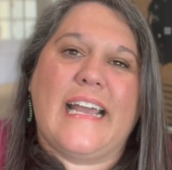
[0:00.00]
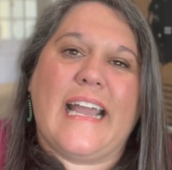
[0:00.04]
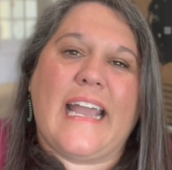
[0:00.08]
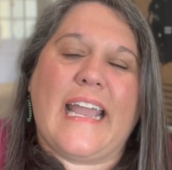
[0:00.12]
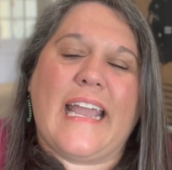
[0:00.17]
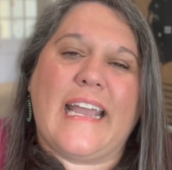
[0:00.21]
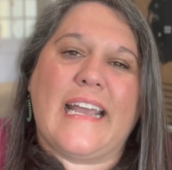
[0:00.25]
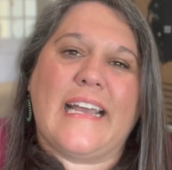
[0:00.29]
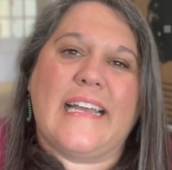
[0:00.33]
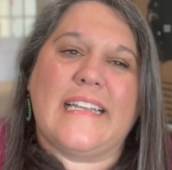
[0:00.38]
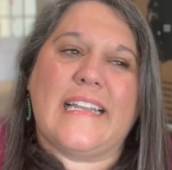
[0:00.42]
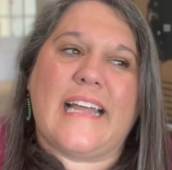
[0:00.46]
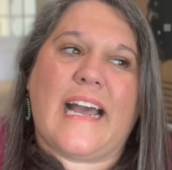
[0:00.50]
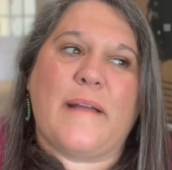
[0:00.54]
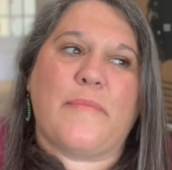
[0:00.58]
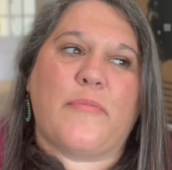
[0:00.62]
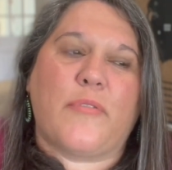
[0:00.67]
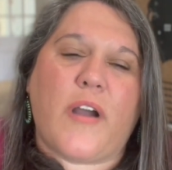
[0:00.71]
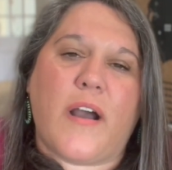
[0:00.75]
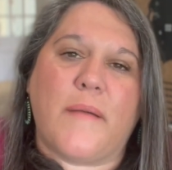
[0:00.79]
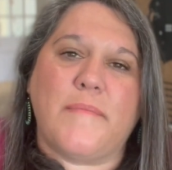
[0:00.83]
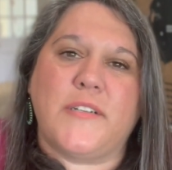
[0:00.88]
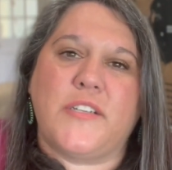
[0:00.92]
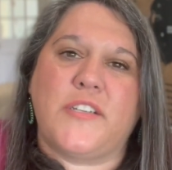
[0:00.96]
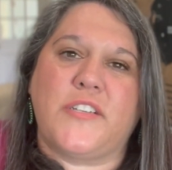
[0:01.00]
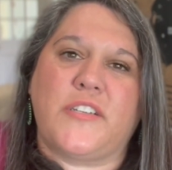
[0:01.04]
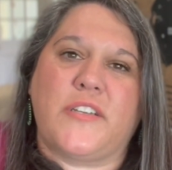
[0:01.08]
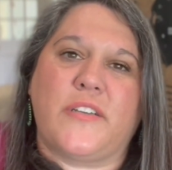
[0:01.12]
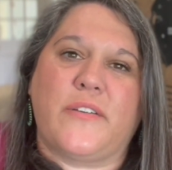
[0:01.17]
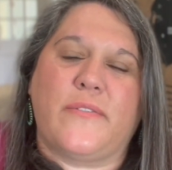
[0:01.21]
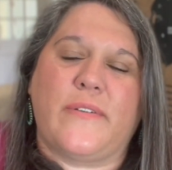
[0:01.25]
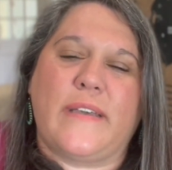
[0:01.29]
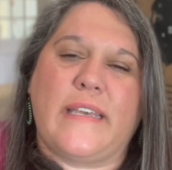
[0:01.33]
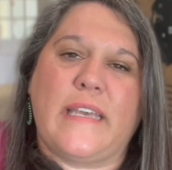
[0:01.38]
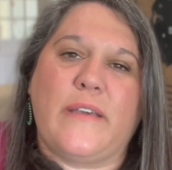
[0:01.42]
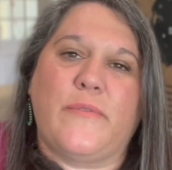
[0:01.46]
And I promise
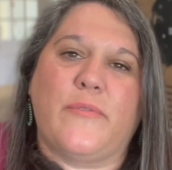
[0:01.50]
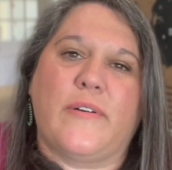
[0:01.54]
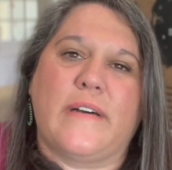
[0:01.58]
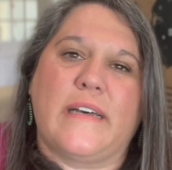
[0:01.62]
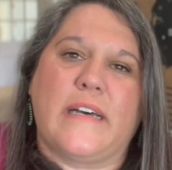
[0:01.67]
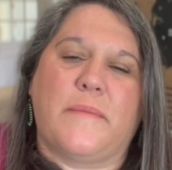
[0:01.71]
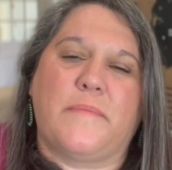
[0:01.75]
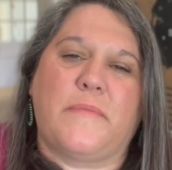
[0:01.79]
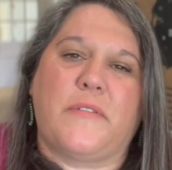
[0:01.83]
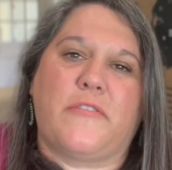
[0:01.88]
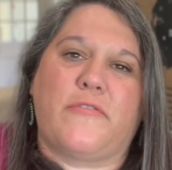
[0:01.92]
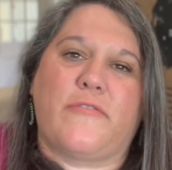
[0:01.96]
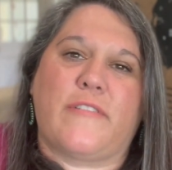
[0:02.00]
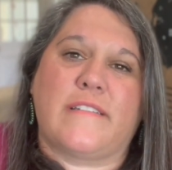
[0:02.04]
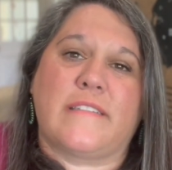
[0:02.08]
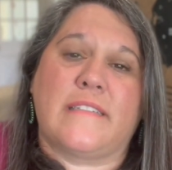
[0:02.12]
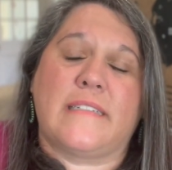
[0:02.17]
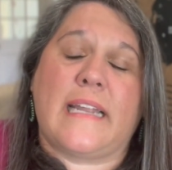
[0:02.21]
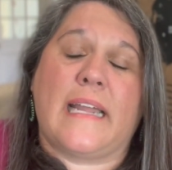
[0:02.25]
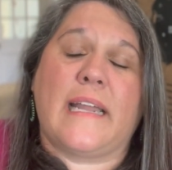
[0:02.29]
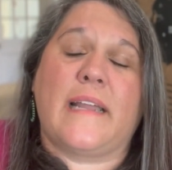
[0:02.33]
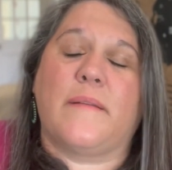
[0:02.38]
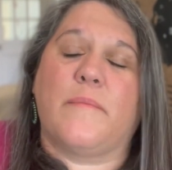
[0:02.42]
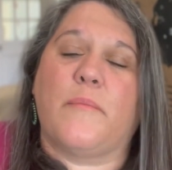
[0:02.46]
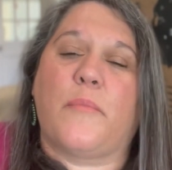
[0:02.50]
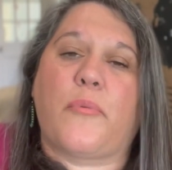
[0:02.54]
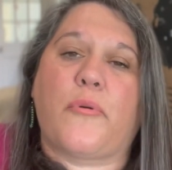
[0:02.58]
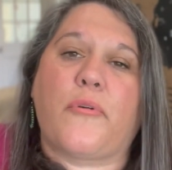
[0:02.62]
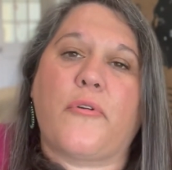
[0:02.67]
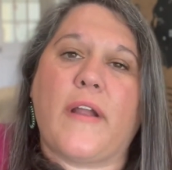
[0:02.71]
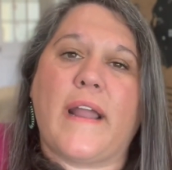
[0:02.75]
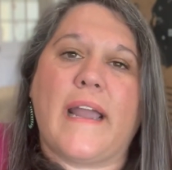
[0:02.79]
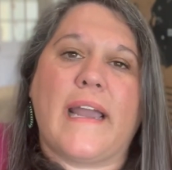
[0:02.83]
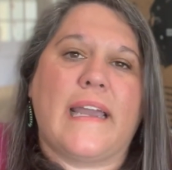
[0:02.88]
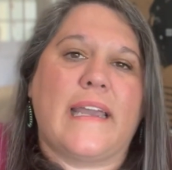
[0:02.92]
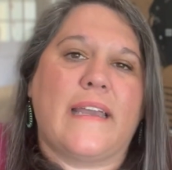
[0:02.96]
you, He will help you throughout the day.
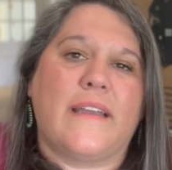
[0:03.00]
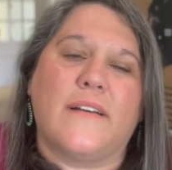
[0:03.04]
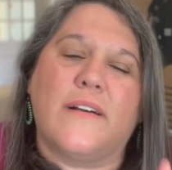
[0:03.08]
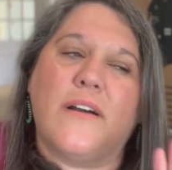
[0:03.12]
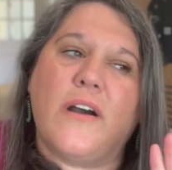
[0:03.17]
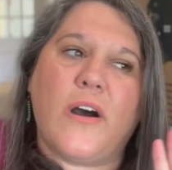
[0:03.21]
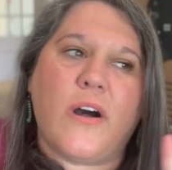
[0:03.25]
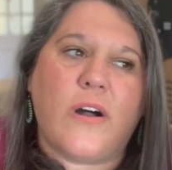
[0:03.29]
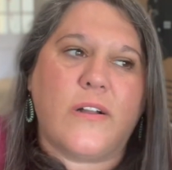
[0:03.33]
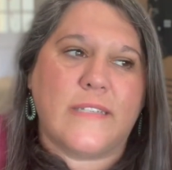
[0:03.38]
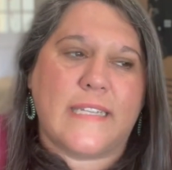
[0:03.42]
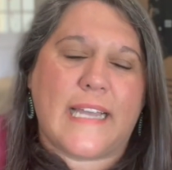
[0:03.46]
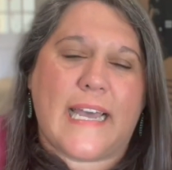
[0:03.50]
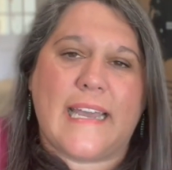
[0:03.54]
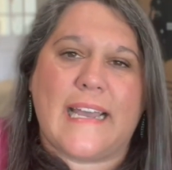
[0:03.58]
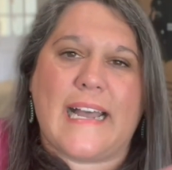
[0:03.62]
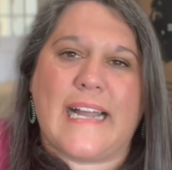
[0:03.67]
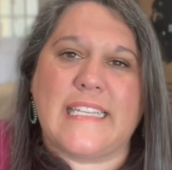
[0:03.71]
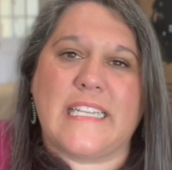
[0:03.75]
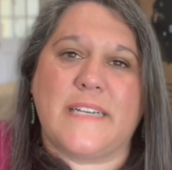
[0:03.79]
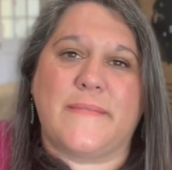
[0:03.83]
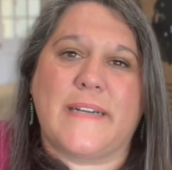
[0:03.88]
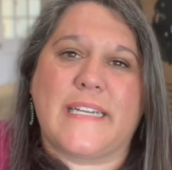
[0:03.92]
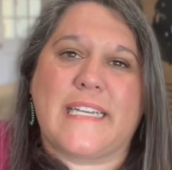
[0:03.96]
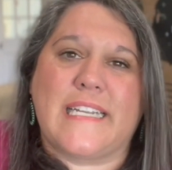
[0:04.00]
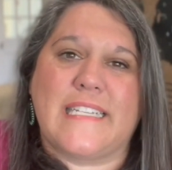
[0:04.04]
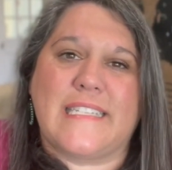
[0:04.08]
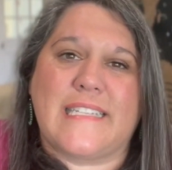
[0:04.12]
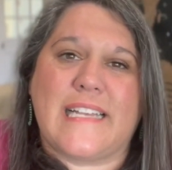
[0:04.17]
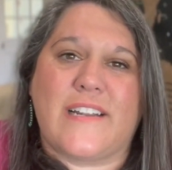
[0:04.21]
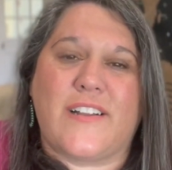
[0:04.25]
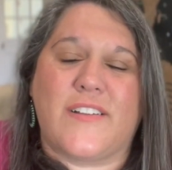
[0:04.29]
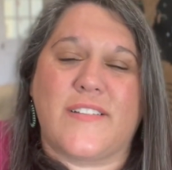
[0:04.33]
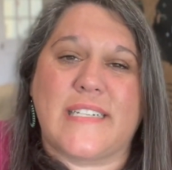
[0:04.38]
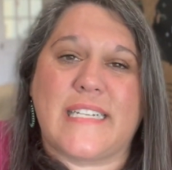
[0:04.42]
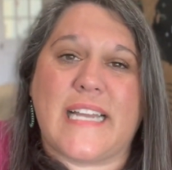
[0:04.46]
Pray all day. I tell my kids
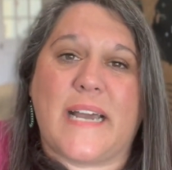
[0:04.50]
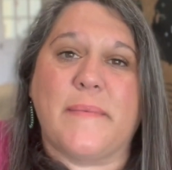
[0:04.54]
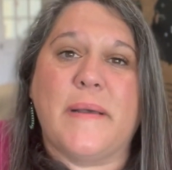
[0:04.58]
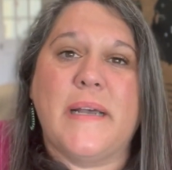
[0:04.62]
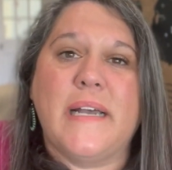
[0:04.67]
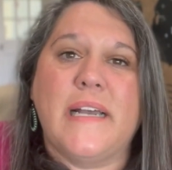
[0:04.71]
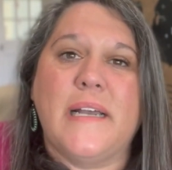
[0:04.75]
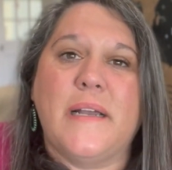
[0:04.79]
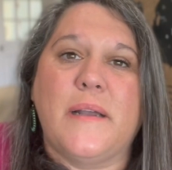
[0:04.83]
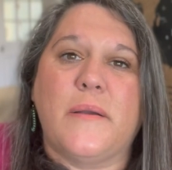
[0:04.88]
that all the time.